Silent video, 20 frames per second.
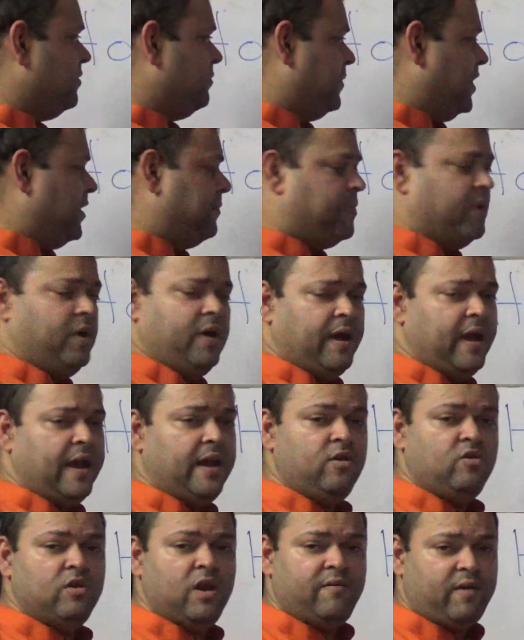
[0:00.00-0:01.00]
paper,
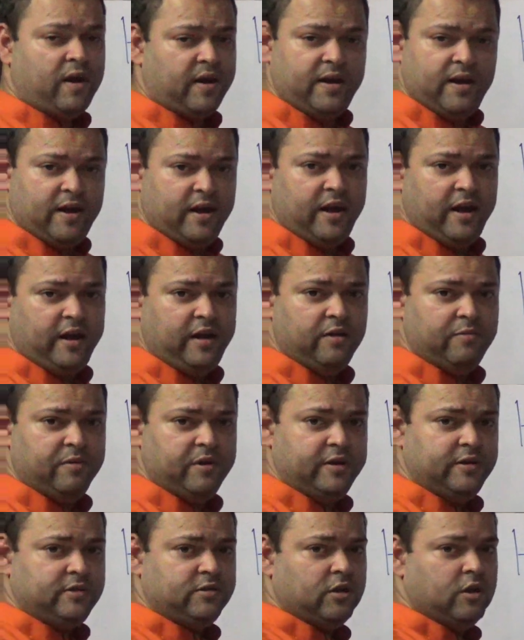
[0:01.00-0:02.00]
and you have 180
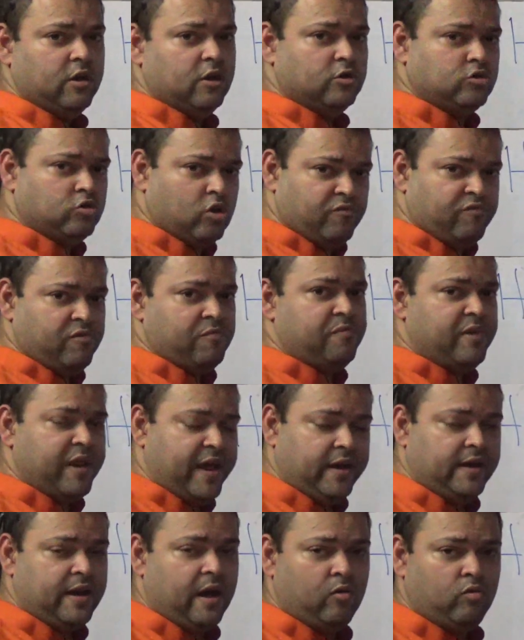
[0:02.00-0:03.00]
minutes. So if you
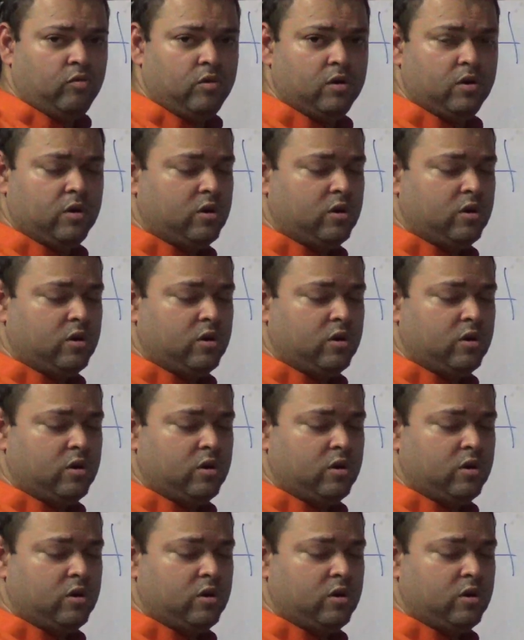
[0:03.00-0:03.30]
break down,